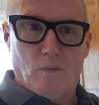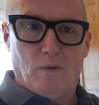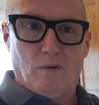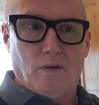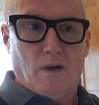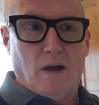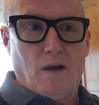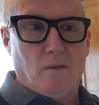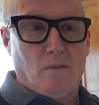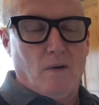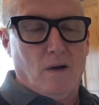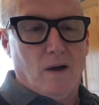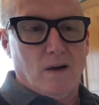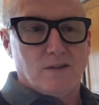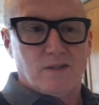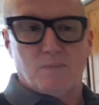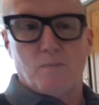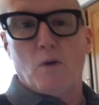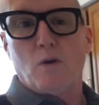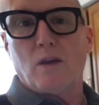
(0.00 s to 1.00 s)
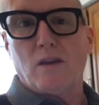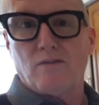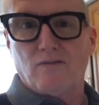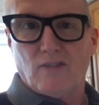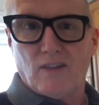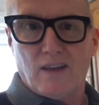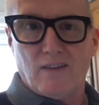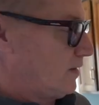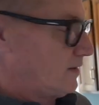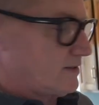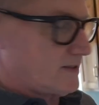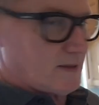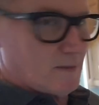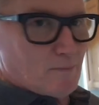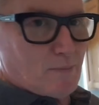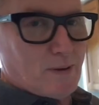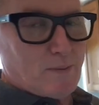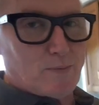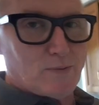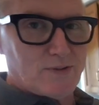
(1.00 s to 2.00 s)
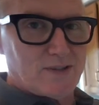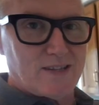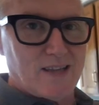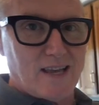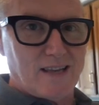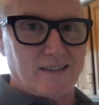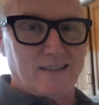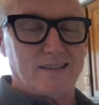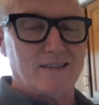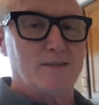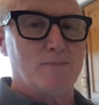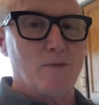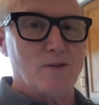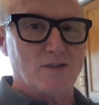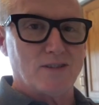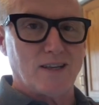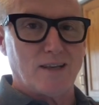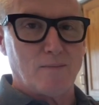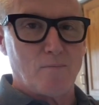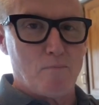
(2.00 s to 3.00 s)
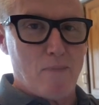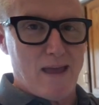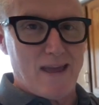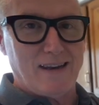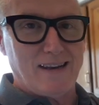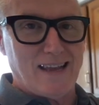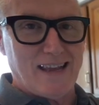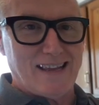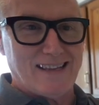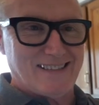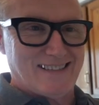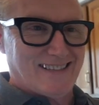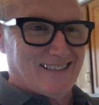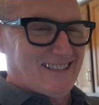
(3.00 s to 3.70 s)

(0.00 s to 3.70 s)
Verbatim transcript: uh, smoky flavor. Some people say it smells like band aids.